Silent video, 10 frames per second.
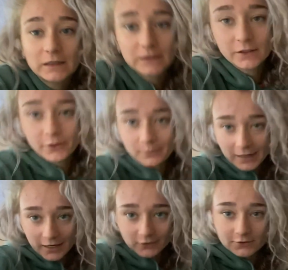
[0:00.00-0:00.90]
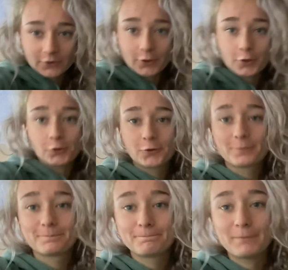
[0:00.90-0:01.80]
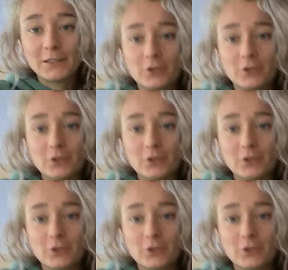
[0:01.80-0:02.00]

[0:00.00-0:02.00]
I know my hair looks gross. Please